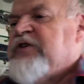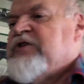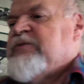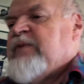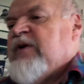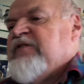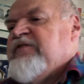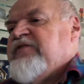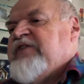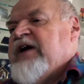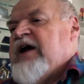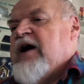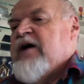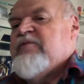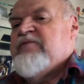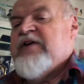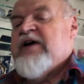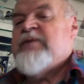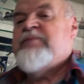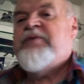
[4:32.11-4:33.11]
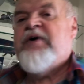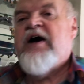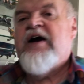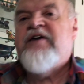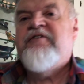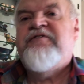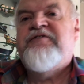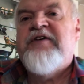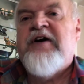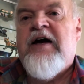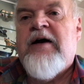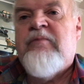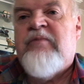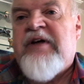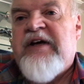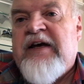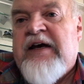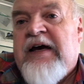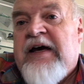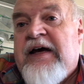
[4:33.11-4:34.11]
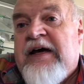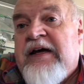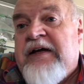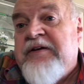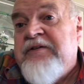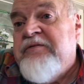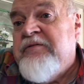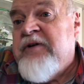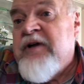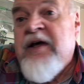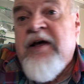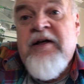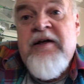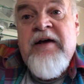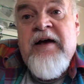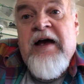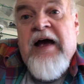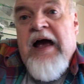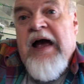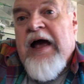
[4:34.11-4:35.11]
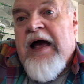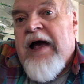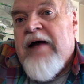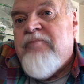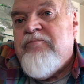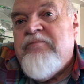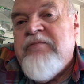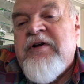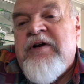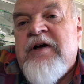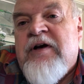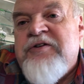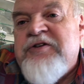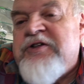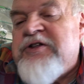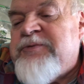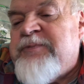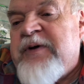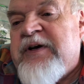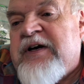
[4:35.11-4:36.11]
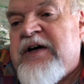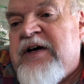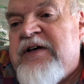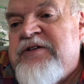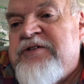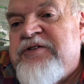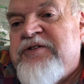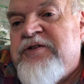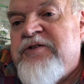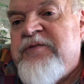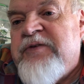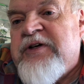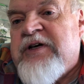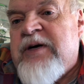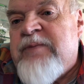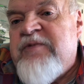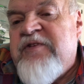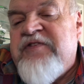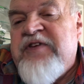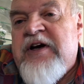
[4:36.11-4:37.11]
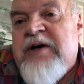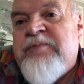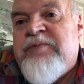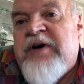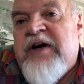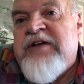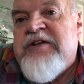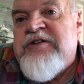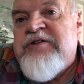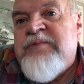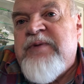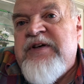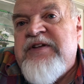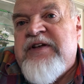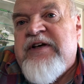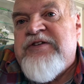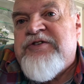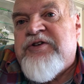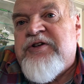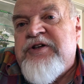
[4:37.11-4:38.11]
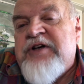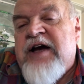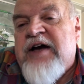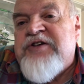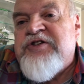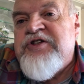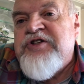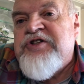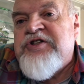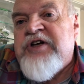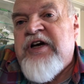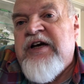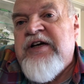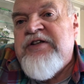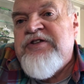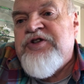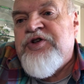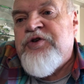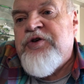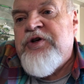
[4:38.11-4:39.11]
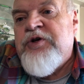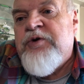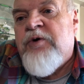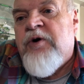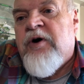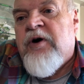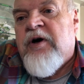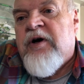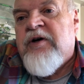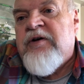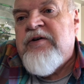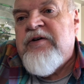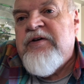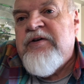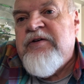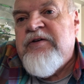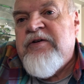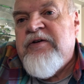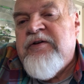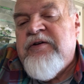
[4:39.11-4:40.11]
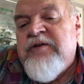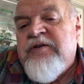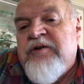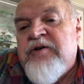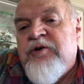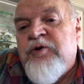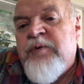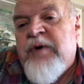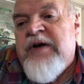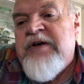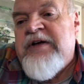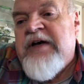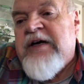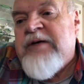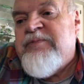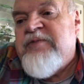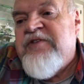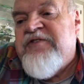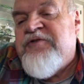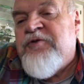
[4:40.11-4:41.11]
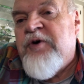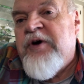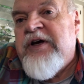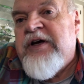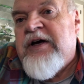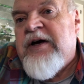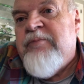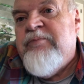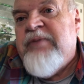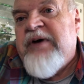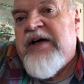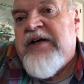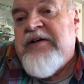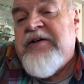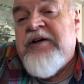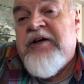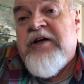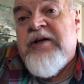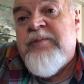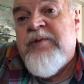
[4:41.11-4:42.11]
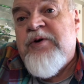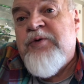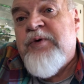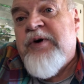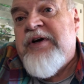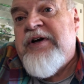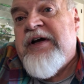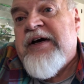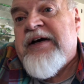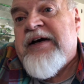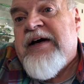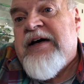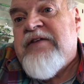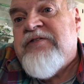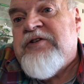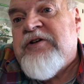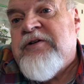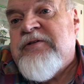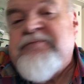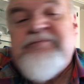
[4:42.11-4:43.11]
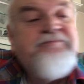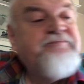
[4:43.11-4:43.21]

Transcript: It's about a vampire family, and just because you become a vampire doesn't mean that it's going to actually change who you are. You're a redneck before you got bitten, you're going to be a redneck after.